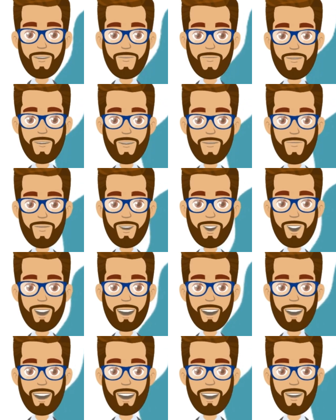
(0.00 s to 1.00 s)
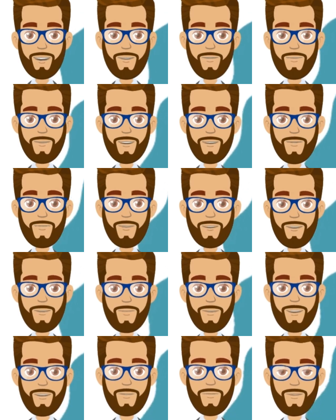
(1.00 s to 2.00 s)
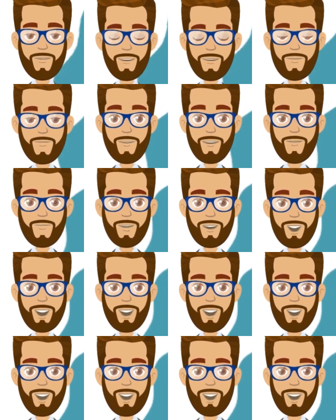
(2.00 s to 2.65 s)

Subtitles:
function on trust, but trust verified,